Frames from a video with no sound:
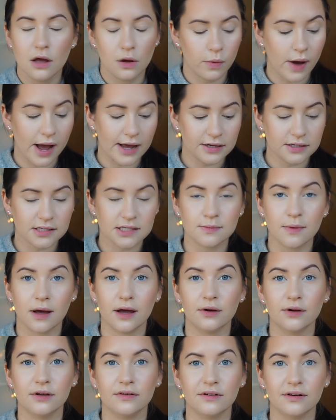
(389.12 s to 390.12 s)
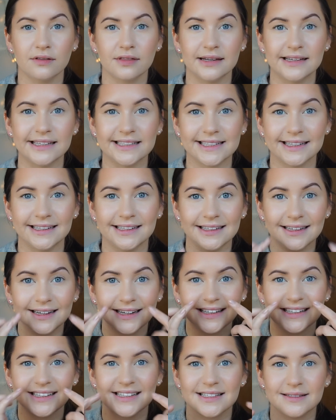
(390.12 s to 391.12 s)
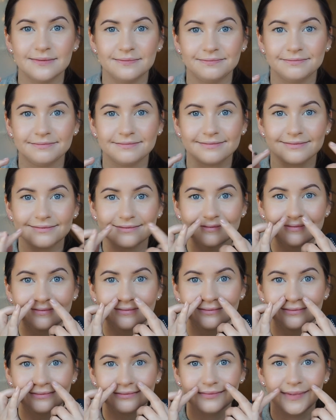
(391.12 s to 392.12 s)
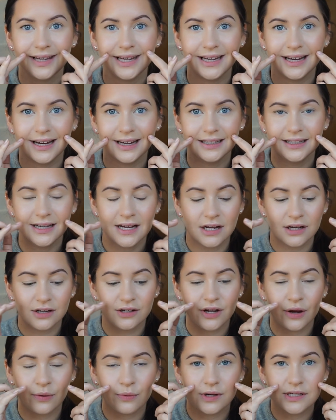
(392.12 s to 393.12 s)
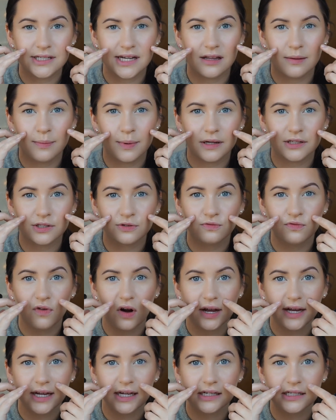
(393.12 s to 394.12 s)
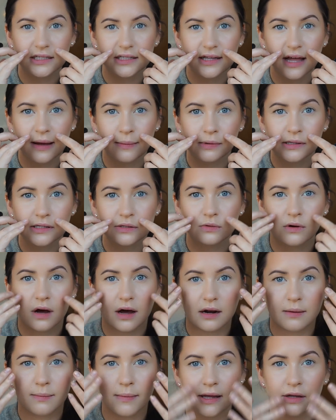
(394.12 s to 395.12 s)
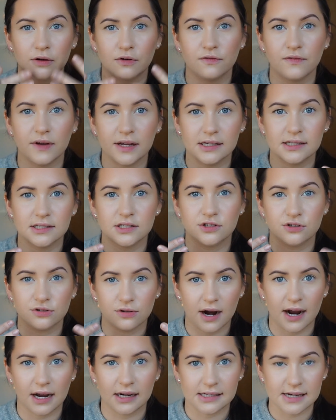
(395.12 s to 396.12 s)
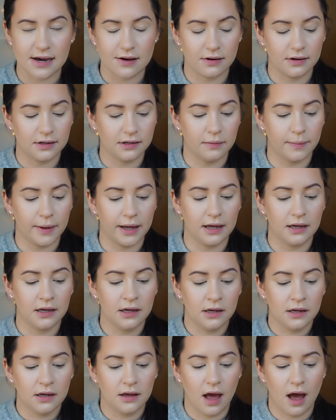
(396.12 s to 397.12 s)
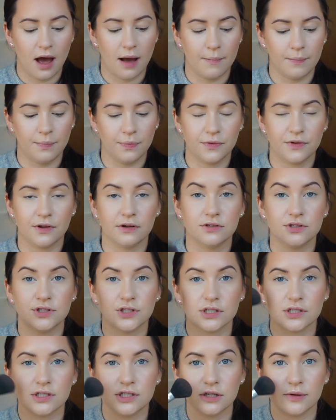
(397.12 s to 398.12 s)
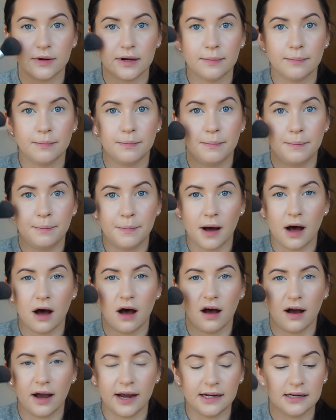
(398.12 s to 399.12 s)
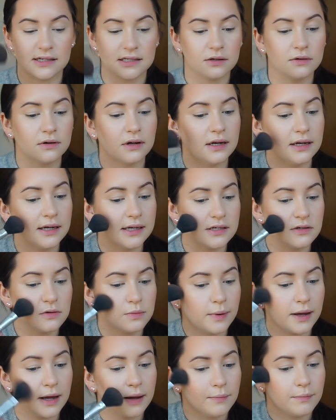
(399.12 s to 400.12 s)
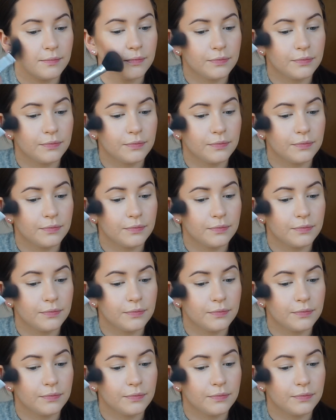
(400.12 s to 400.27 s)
Where you smile, you've got these kind of lines here. You don't want to take the blush right into them because it will kind of make your face drag down a little bit. So just do it behind a little bit.